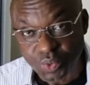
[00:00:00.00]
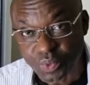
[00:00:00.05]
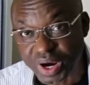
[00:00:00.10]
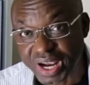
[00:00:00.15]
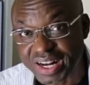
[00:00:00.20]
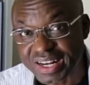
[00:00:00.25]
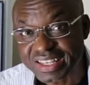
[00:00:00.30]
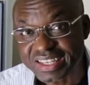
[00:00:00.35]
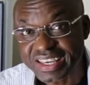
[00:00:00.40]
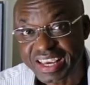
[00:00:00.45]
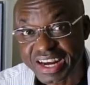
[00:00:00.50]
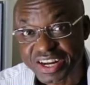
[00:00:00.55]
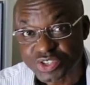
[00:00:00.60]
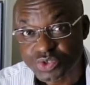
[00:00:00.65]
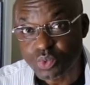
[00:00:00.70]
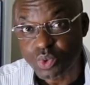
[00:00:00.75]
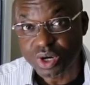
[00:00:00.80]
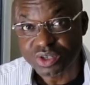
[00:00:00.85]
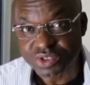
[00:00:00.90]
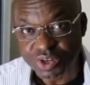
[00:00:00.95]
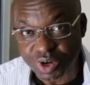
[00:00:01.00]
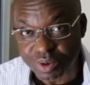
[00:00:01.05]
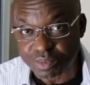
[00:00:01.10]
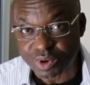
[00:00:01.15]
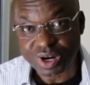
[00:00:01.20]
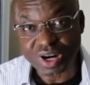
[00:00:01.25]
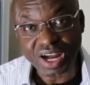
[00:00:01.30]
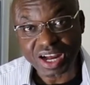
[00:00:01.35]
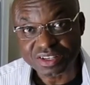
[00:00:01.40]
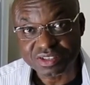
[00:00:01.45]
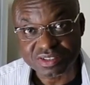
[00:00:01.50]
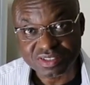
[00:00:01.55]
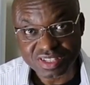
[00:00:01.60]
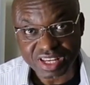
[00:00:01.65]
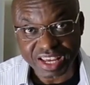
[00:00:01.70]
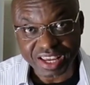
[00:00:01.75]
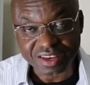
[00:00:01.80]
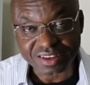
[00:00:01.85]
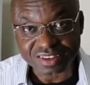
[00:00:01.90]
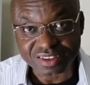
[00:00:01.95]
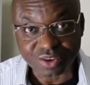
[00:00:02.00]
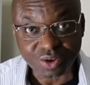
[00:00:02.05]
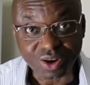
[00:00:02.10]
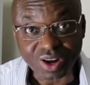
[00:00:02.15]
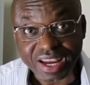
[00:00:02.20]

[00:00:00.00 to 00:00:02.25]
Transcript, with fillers: Well, here is what Omron had to say.